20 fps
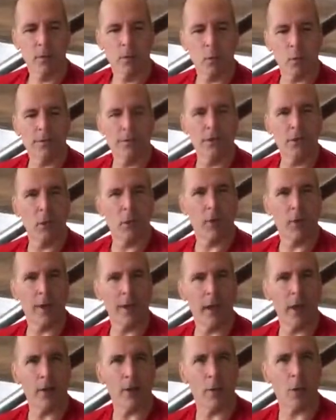what's it doing right
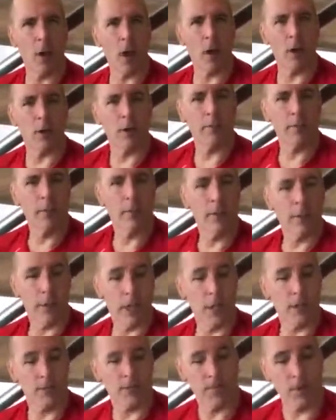now in the water?
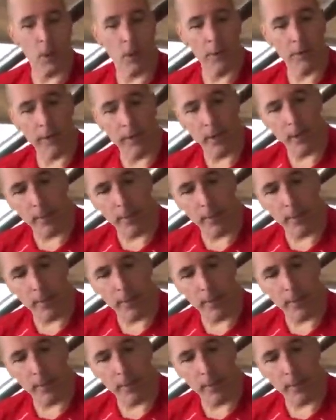It's floating